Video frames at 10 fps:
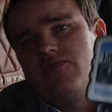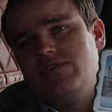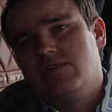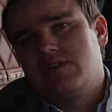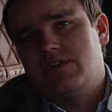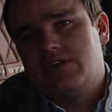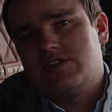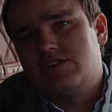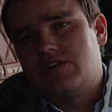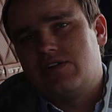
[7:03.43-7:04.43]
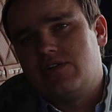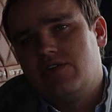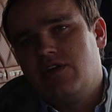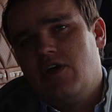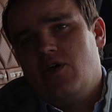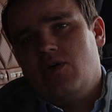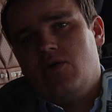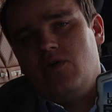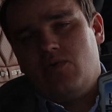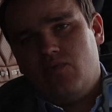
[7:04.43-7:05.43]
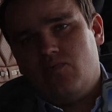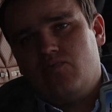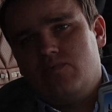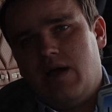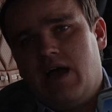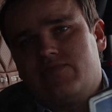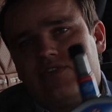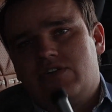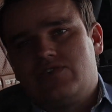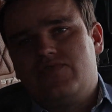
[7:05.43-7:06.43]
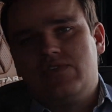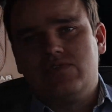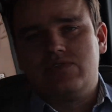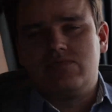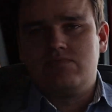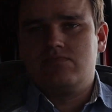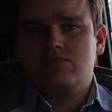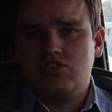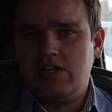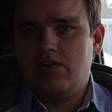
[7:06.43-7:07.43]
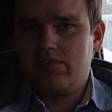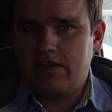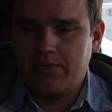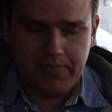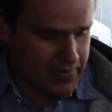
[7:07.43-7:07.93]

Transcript: fuel conditioner after his fuel gelled up.